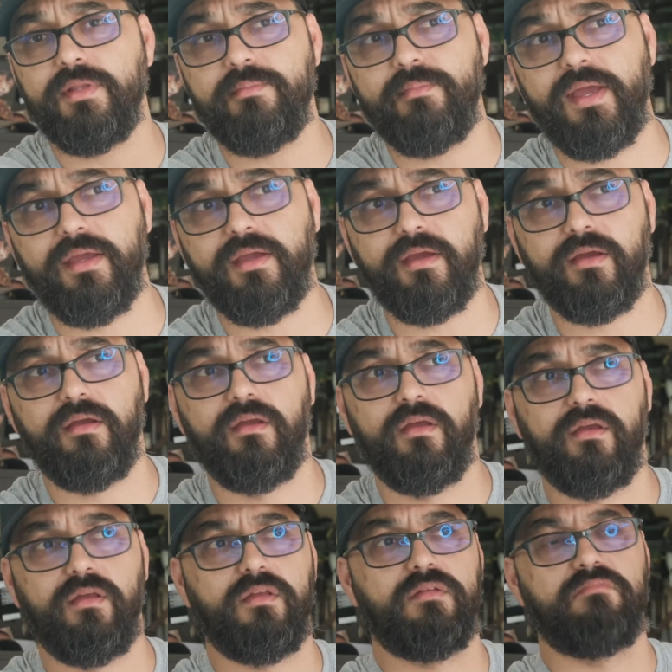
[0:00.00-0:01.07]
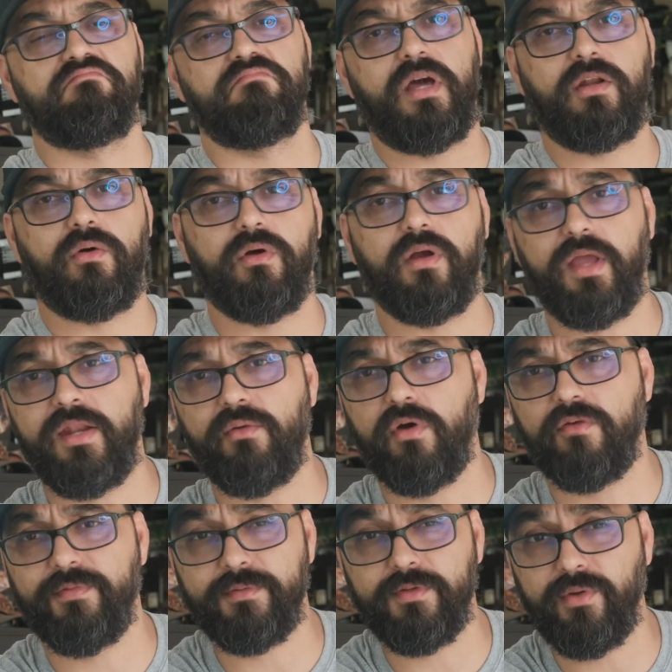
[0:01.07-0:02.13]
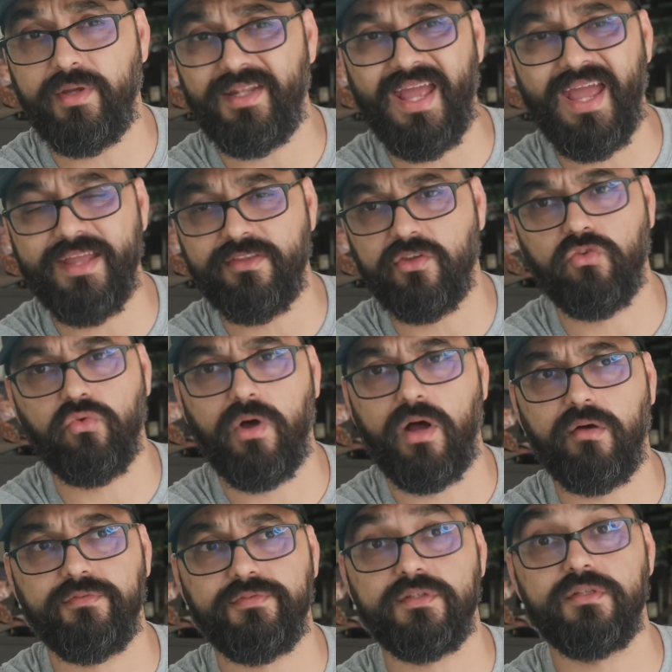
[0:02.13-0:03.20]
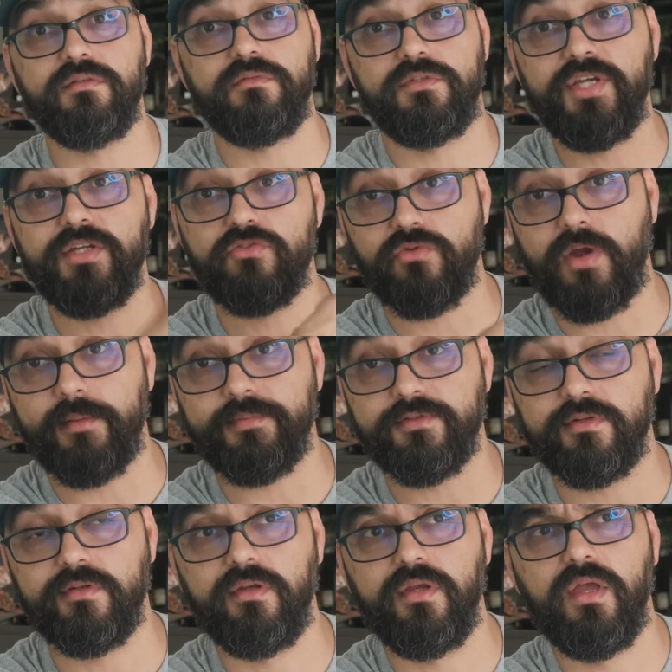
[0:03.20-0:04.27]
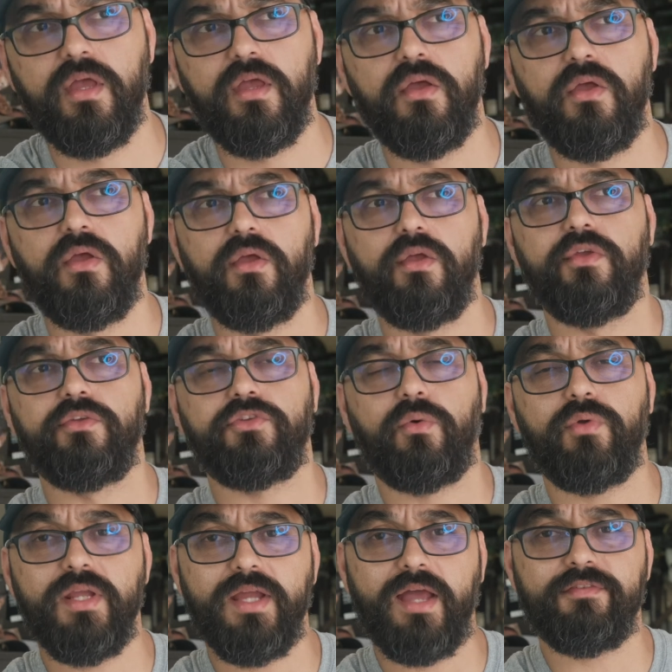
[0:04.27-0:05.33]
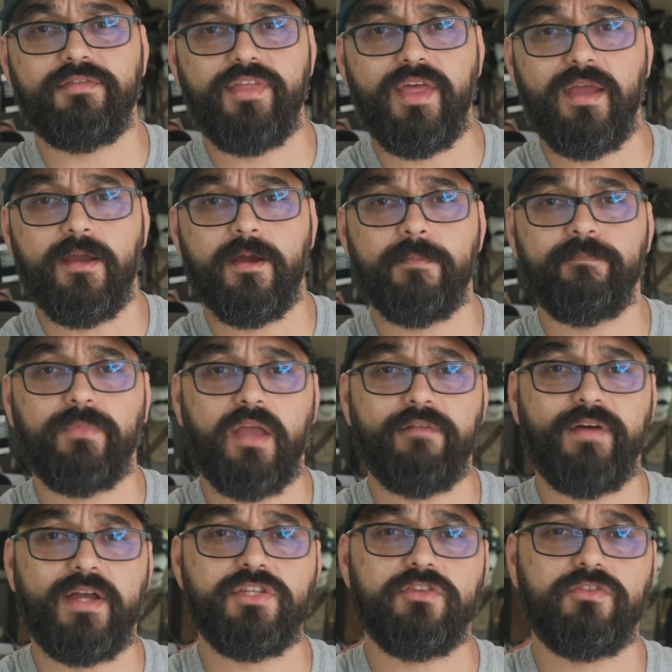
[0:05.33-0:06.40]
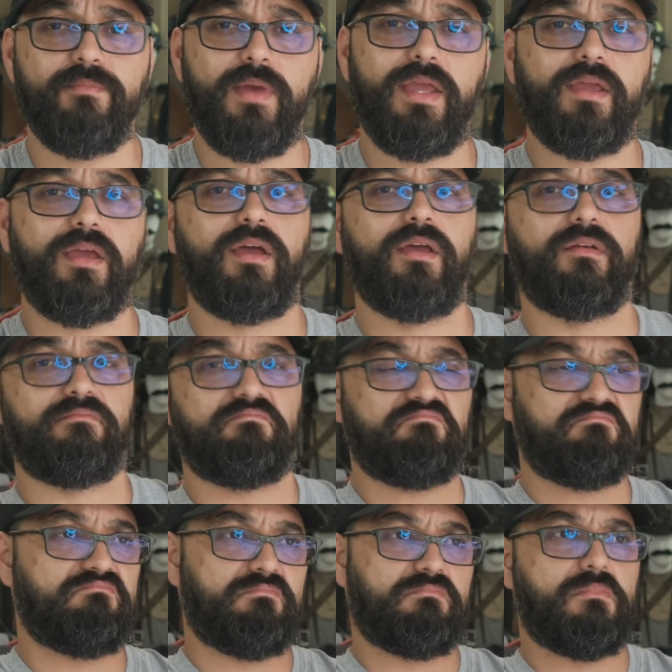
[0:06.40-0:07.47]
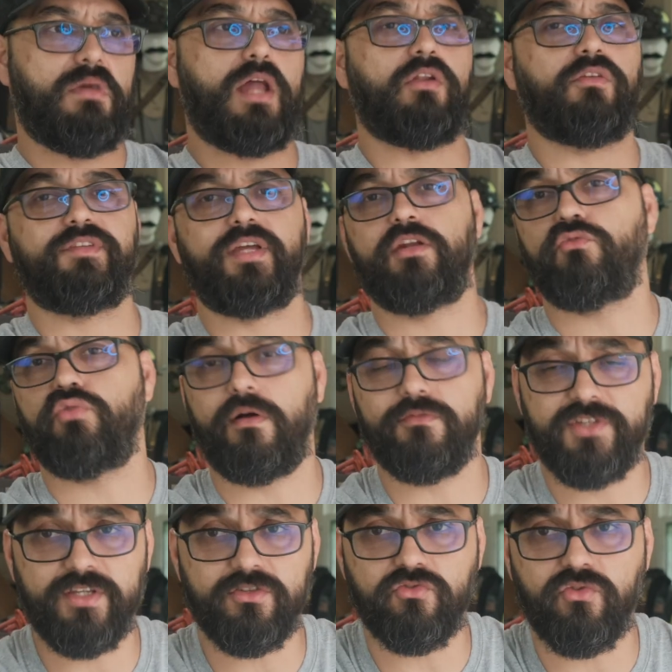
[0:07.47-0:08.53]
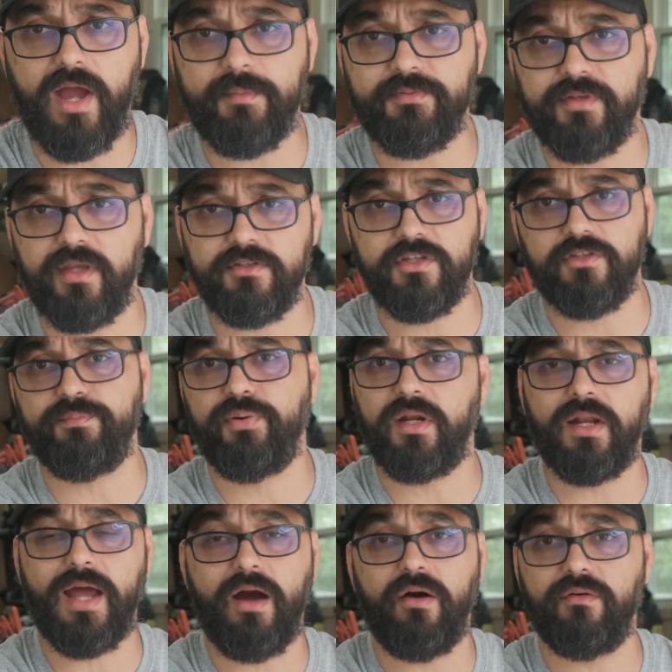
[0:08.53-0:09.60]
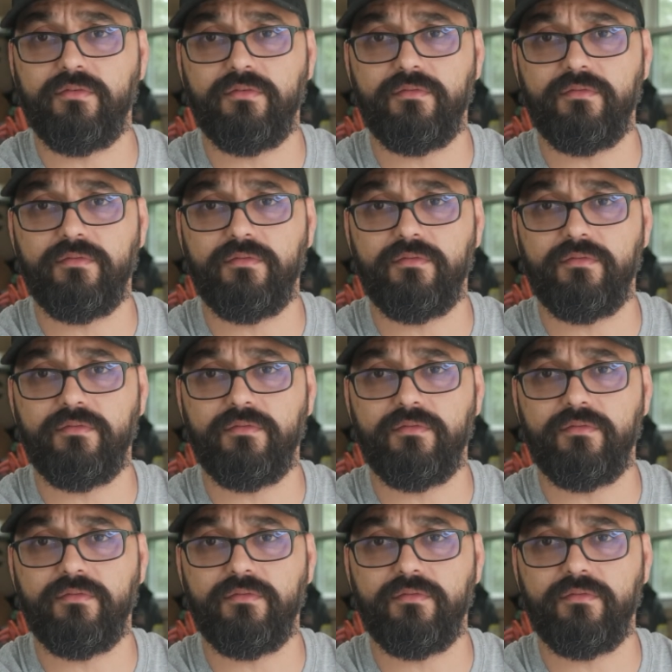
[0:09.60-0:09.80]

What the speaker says: make, I don't know, anywhere between 8 to 12 chin straps. So what do you guys think if I just make, I don't know, 10 to 12 chin straps and just put it out